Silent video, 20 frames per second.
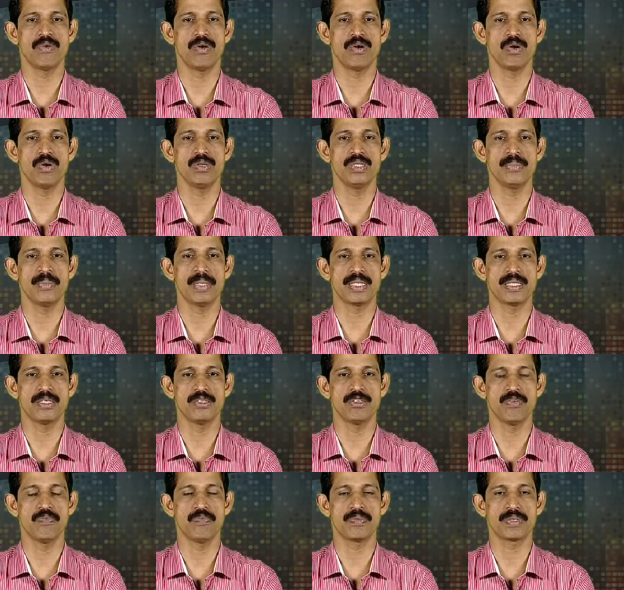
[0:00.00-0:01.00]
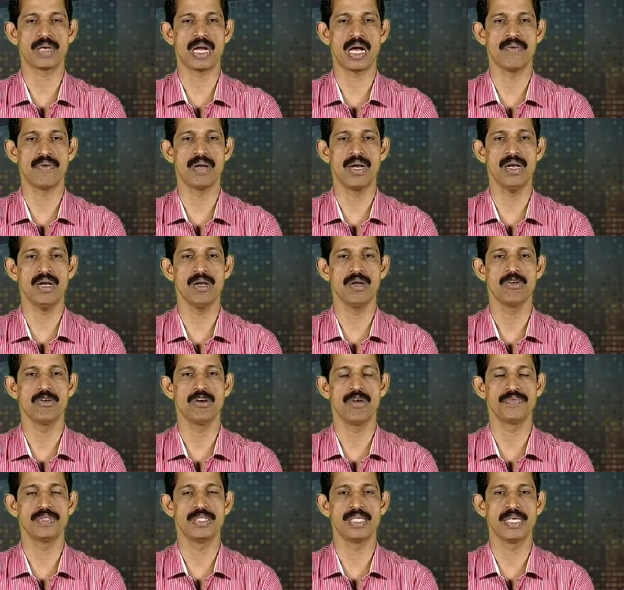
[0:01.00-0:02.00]
follow the method of travel
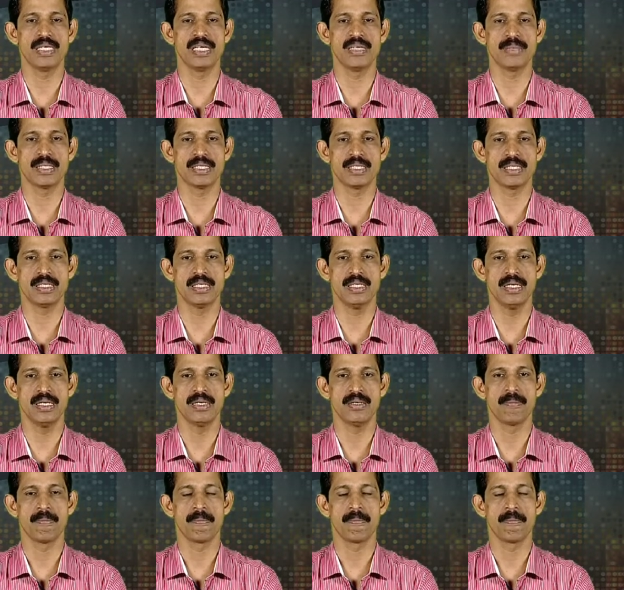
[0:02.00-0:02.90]
of journey method,